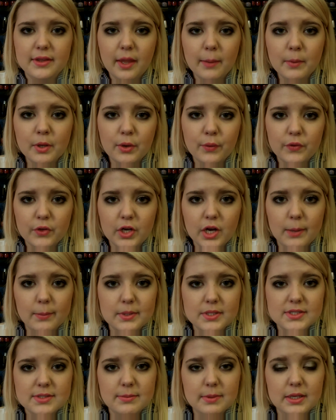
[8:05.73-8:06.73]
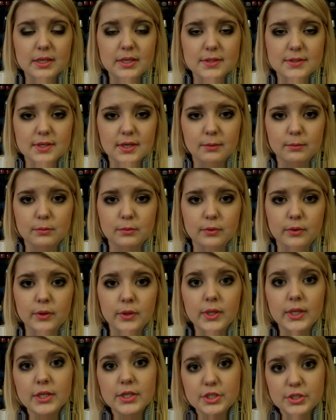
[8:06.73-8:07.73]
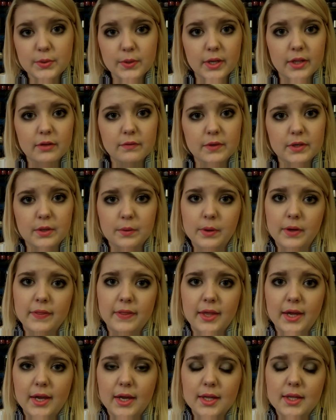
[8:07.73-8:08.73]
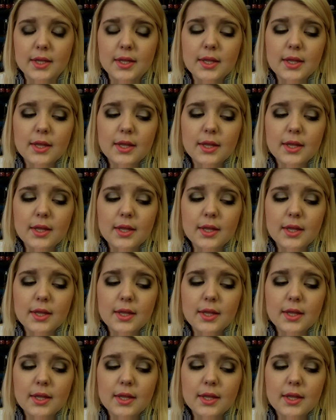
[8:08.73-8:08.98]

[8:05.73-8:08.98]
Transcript: let me know in the comments because I will do another video on that.